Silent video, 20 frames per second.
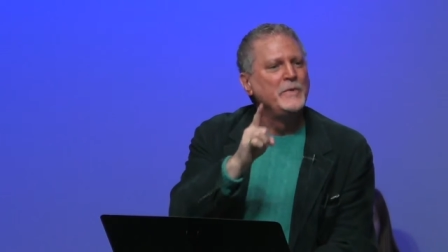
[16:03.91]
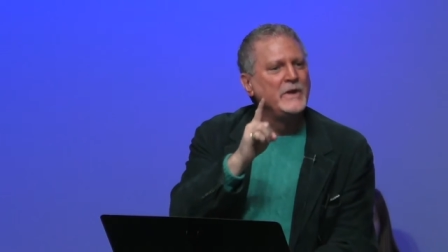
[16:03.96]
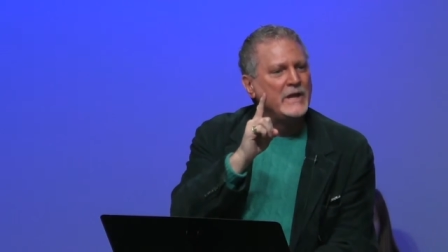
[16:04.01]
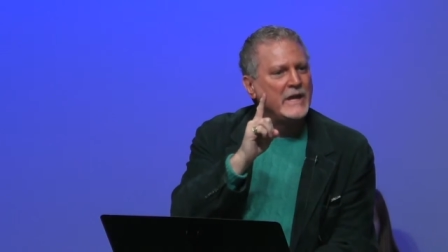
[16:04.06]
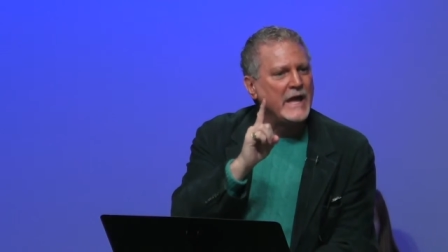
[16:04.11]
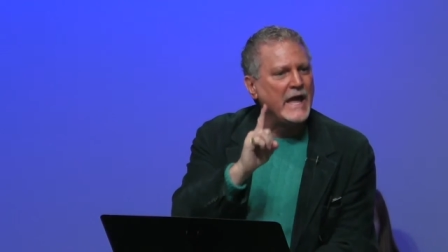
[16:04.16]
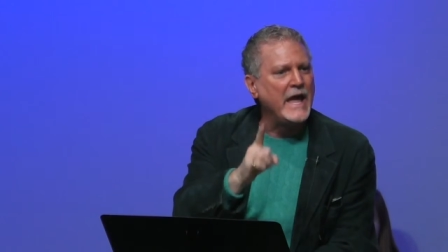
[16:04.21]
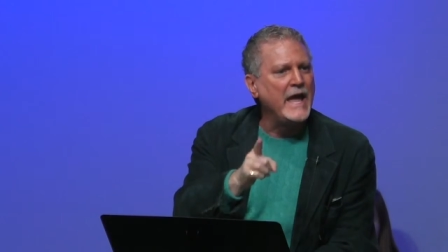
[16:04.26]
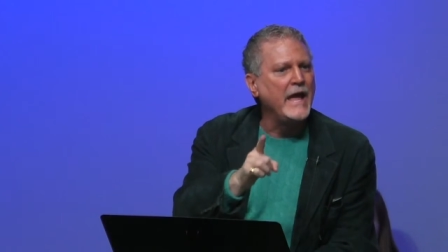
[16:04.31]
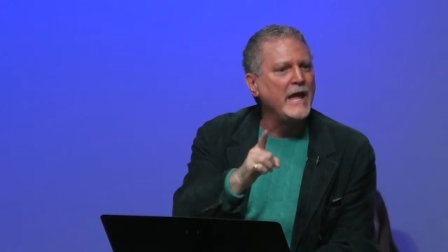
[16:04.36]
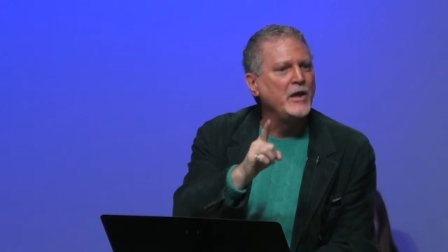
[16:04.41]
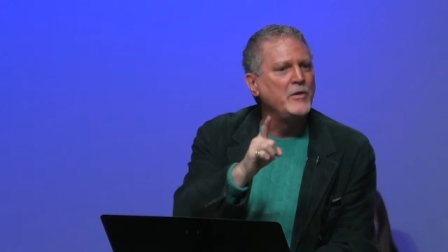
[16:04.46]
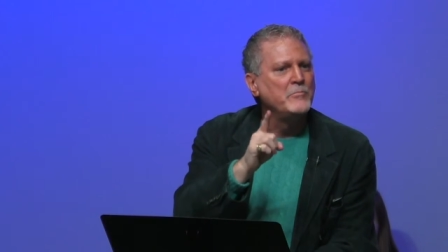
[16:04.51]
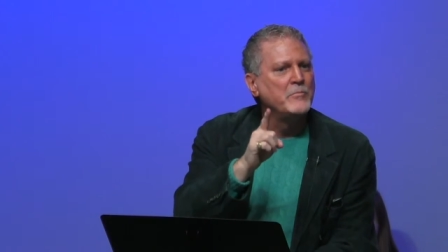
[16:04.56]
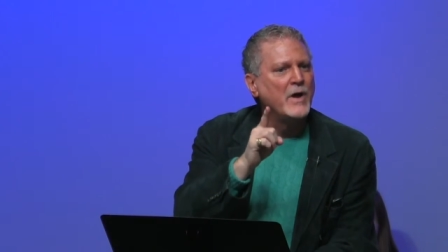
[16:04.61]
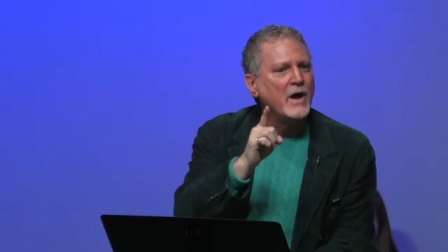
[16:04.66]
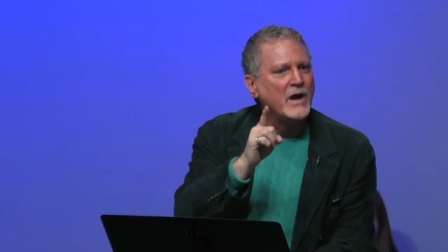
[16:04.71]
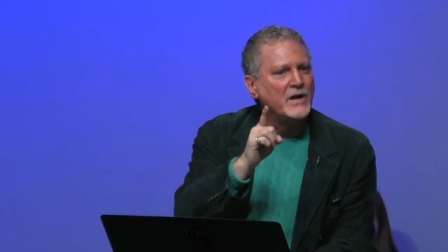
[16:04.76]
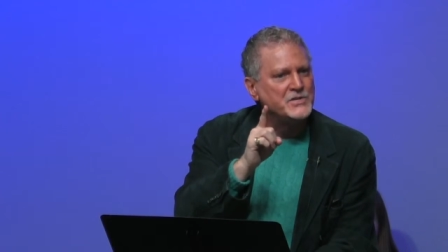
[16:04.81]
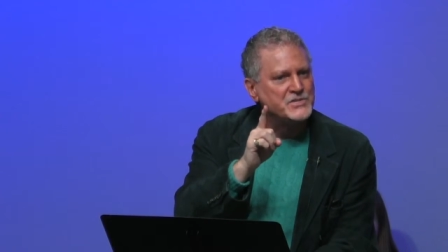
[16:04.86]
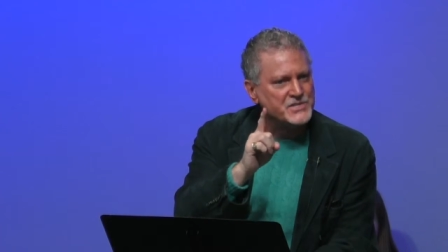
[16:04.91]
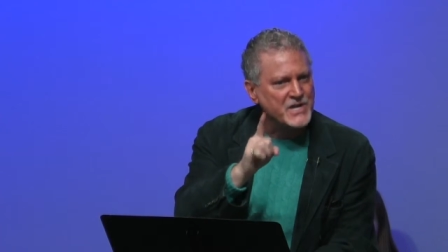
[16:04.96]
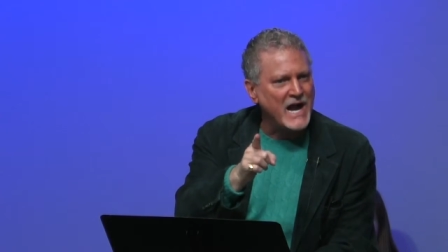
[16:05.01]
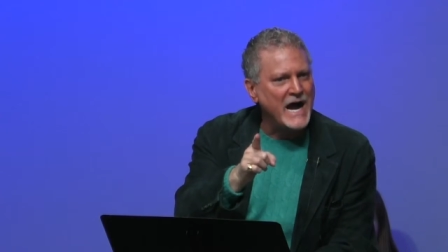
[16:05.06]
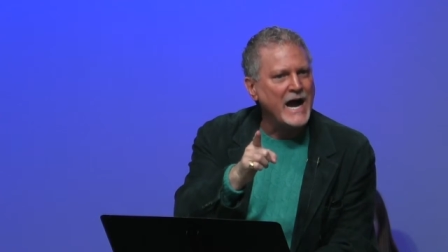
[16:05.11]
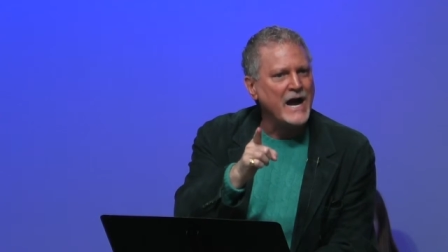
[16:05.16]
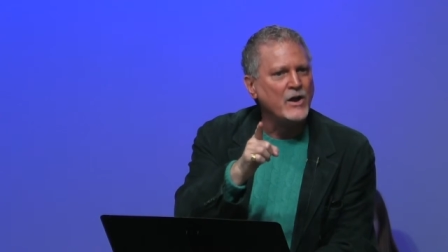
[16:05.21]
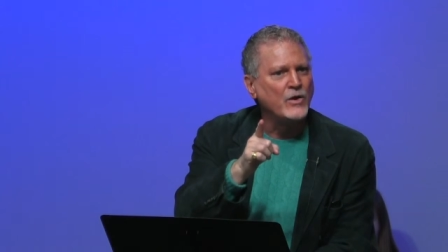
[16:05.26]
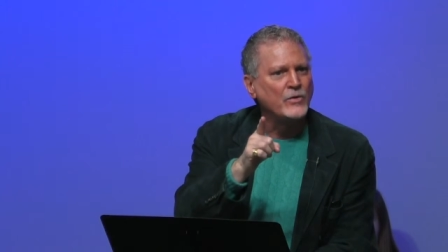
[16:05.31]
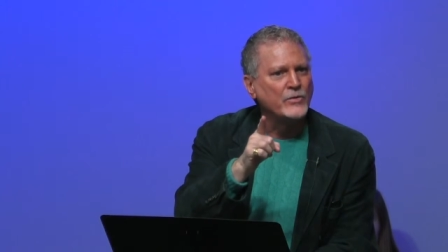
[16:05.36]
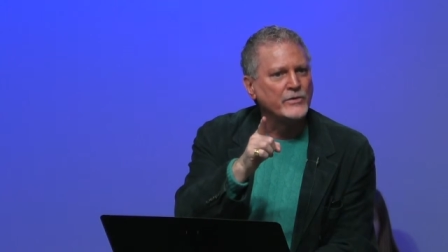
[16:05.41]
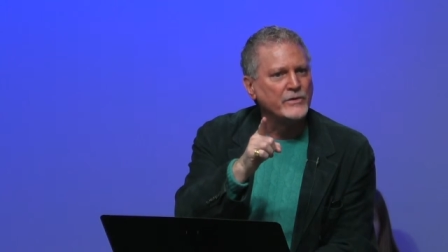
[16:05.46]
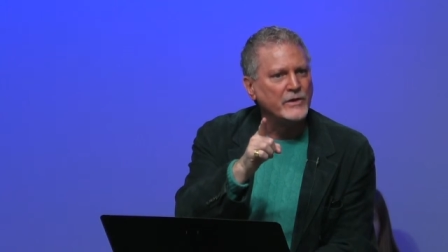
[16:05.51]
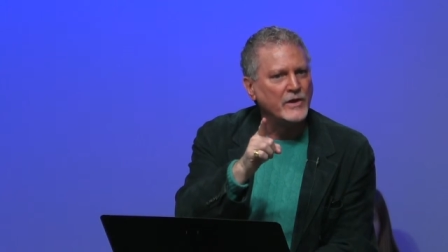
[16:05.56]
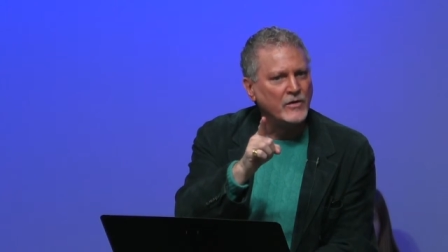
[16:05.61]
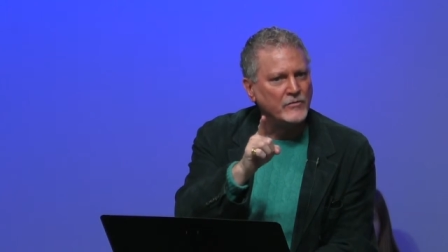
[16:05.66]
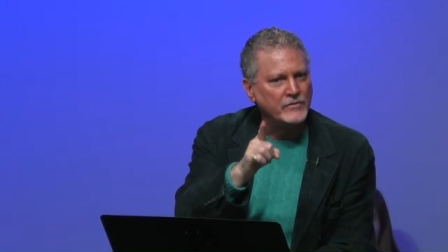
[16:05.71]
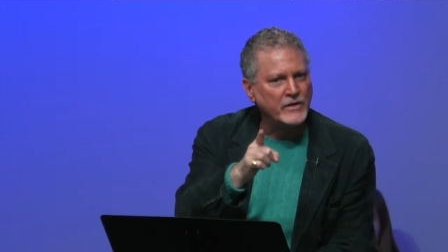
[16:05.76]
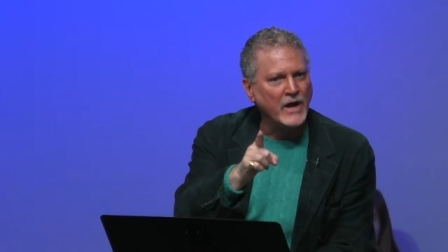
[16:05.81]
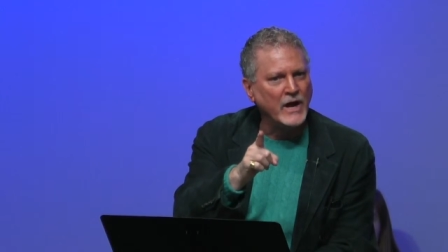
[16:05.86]
became a child
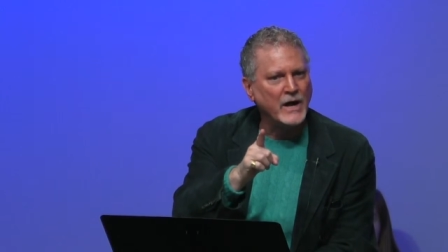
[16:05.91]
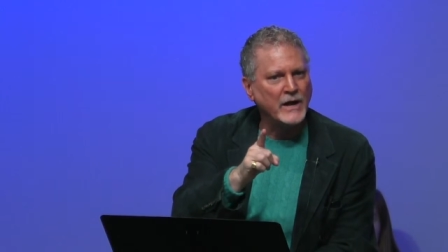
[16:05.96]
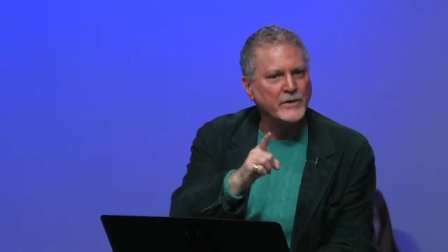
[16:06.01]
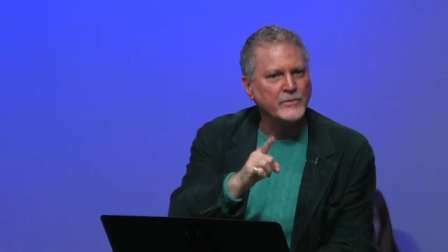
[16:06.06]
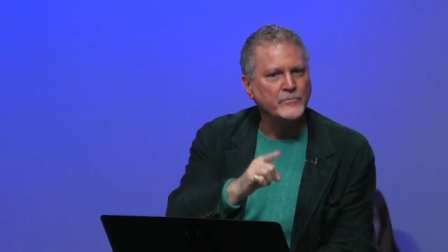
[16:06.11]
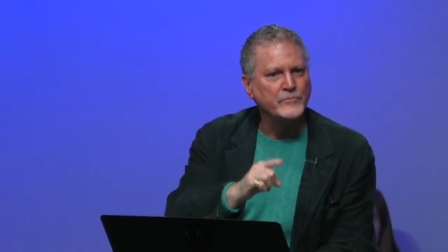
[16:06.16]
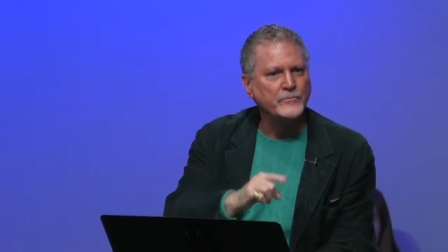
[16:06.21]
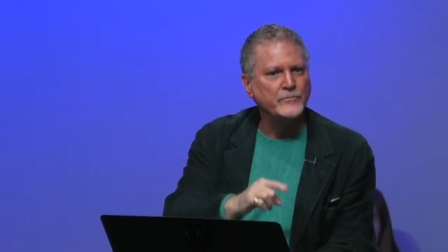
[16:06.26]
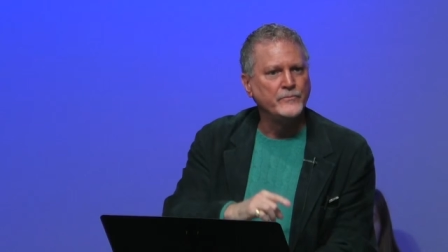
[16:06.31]
of God.